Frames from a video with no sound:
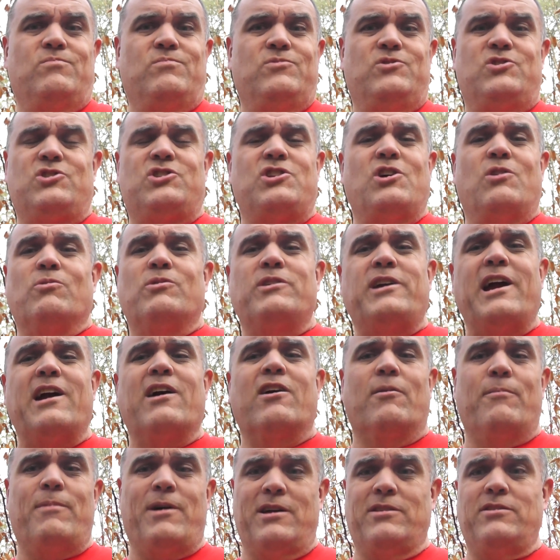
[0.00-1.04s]
just don't
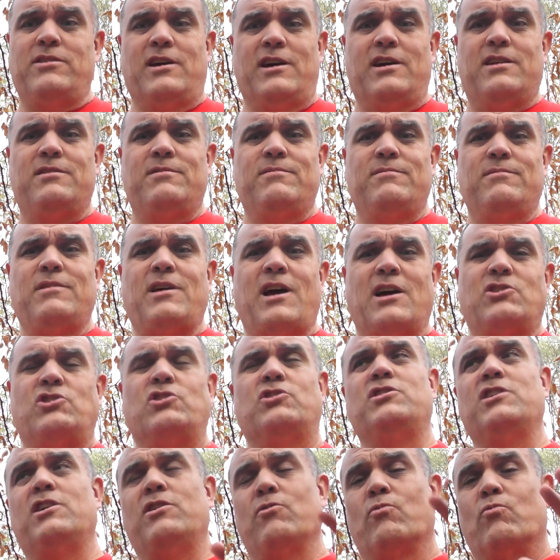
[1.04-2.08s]
care about that. I
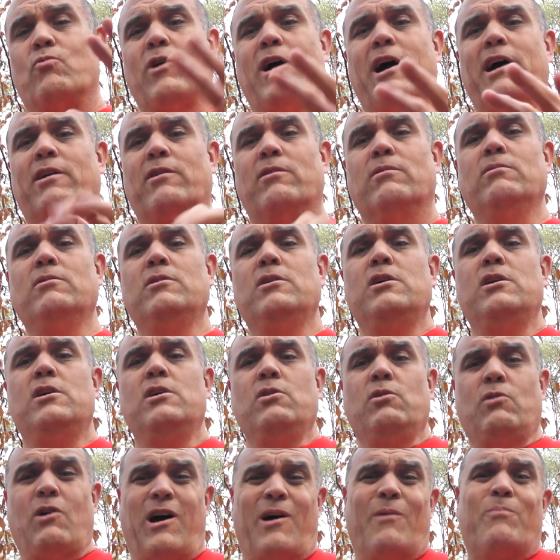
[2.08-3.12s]
should say the writer.
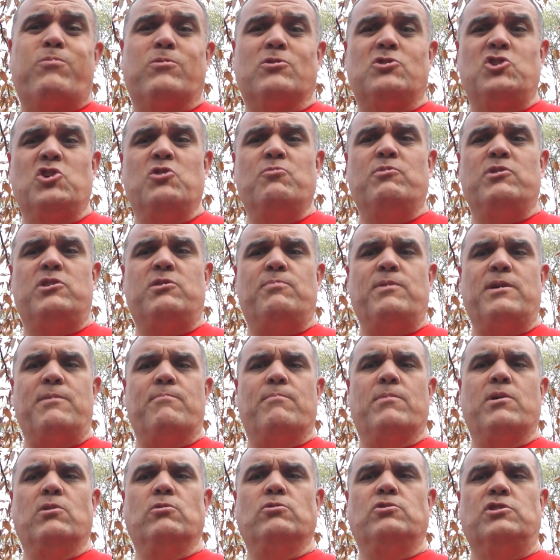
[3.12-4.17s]
I'll presume it to be
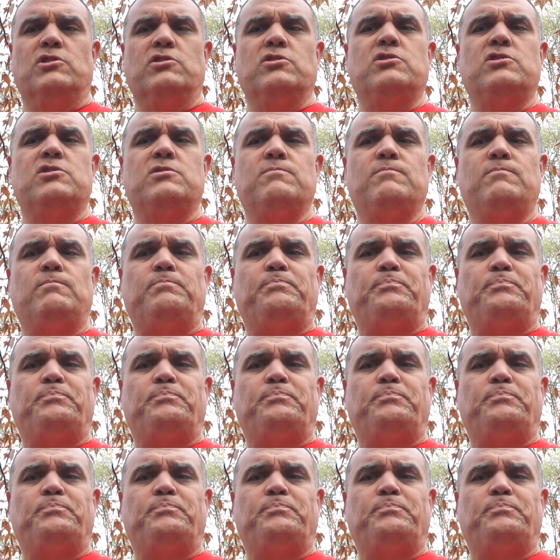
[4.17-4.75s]
Moses,